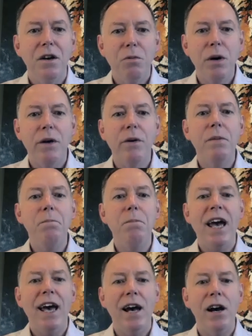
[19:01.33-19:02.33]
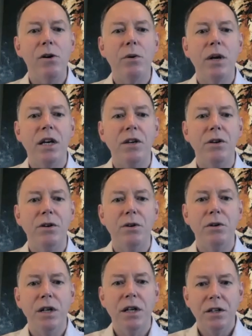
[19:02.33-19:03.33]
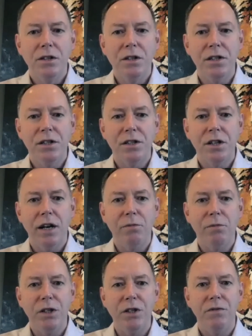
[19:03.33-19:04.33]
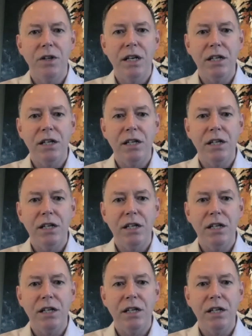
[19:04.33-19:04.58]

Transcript: We're empowering you to decide which of these